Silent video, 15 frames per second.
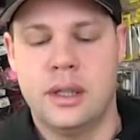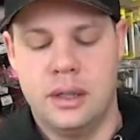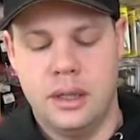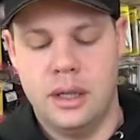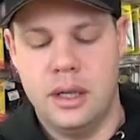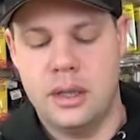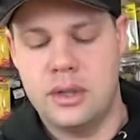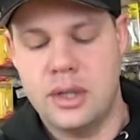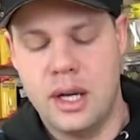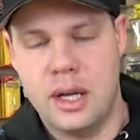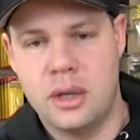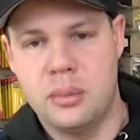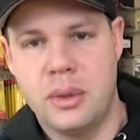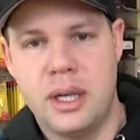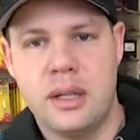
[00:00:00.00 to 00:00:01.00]

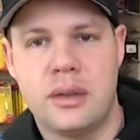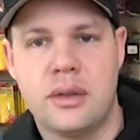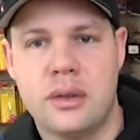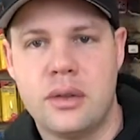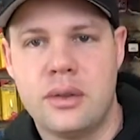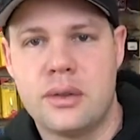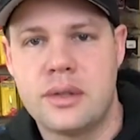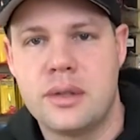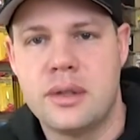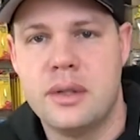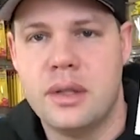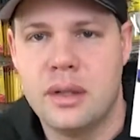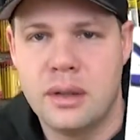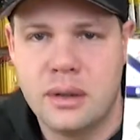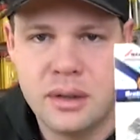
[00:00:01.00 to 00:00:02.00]
chatterbait.
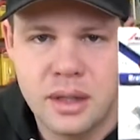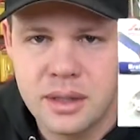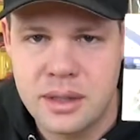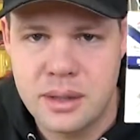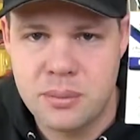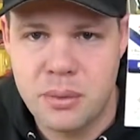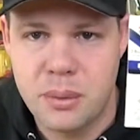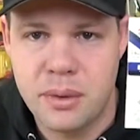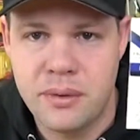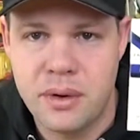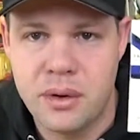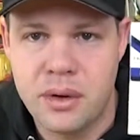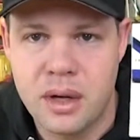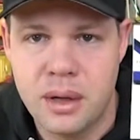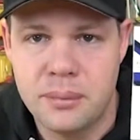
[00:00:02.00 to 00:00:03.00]
This is what we've
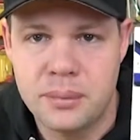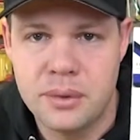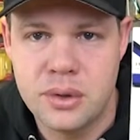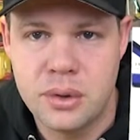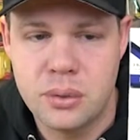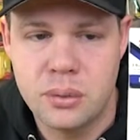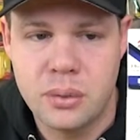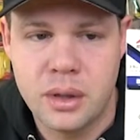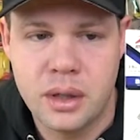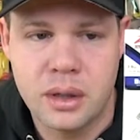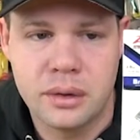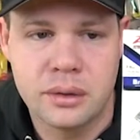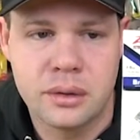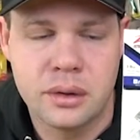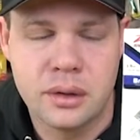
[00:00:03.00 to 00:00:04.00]
all come
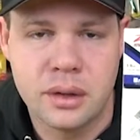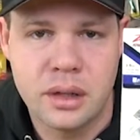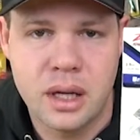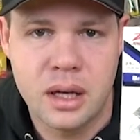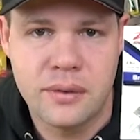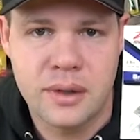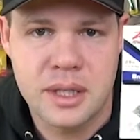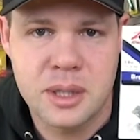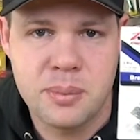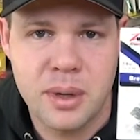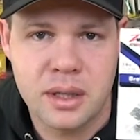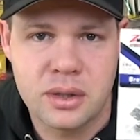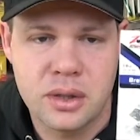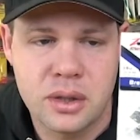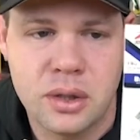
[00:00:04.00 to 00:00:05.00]
to kind of
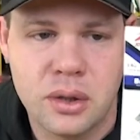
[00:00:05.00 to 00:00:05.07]
expect and